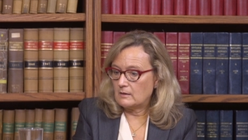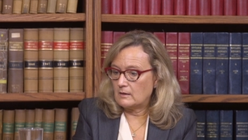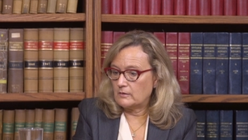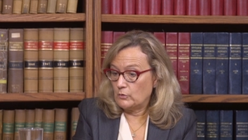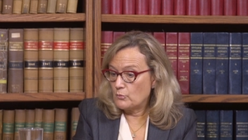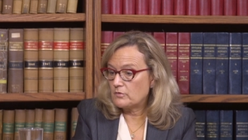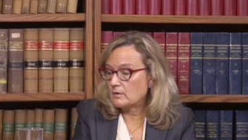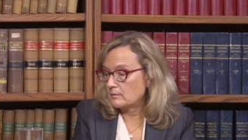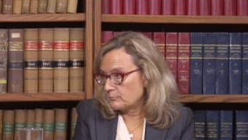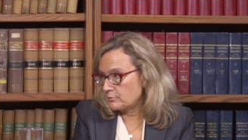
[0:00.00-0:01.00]
uh,
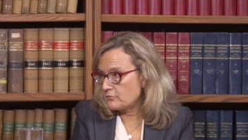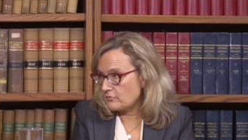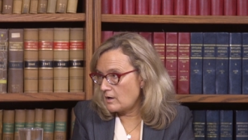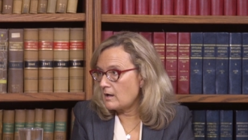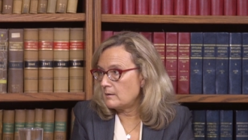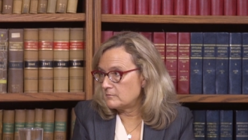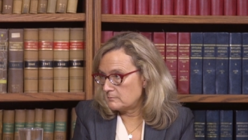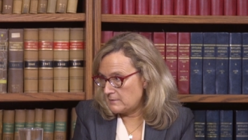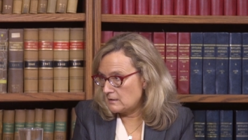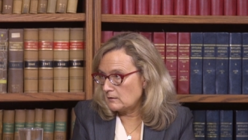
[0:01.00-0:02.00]
using
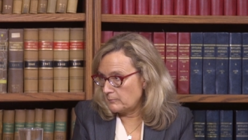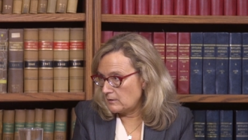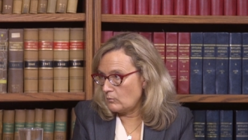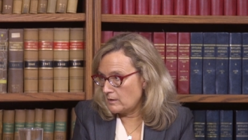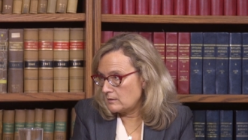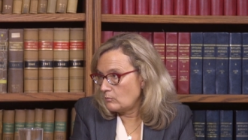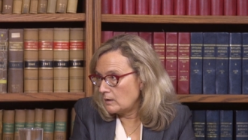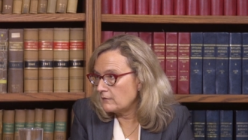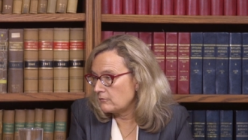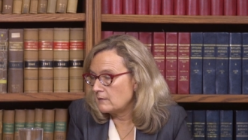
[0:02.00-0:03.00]
prescribed medical marijuana
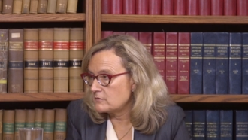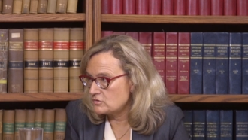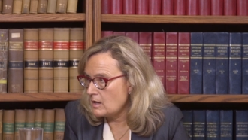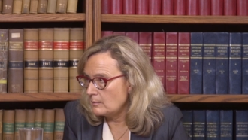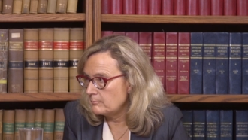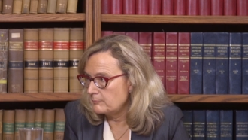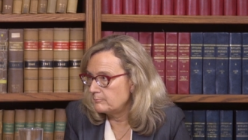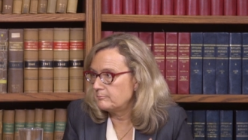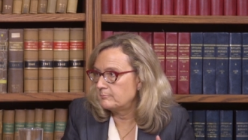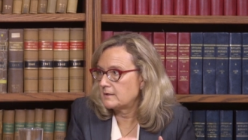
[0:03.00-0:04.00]
while they're on the job. Right.